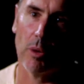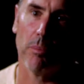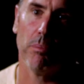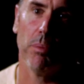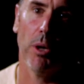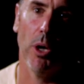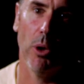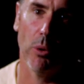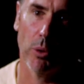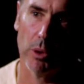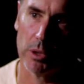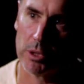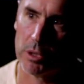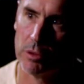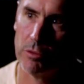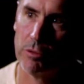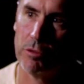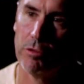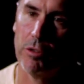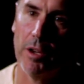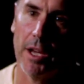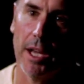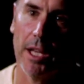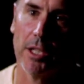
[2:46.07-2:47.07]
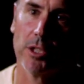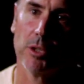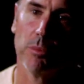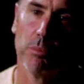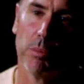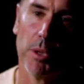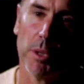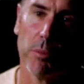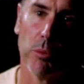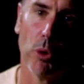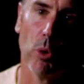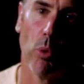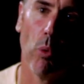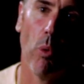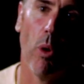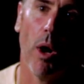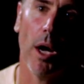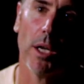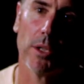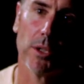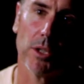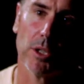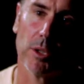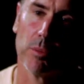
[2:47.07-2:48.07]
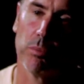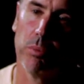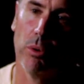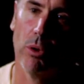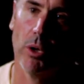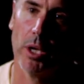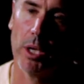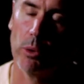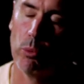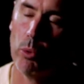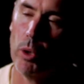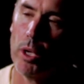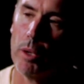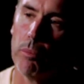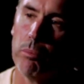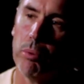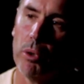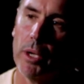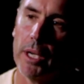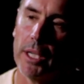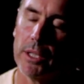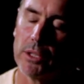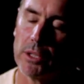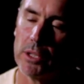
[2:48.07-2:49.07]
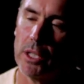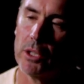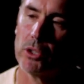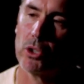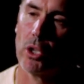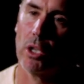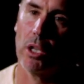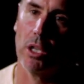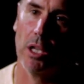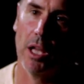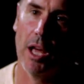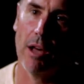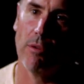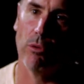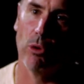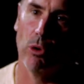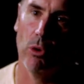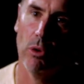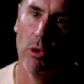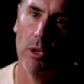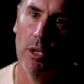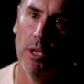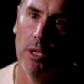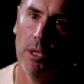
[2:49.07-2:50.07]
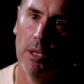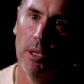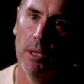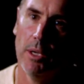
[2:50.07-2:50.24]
our opponents and fans and people who watch us play want to play at such a level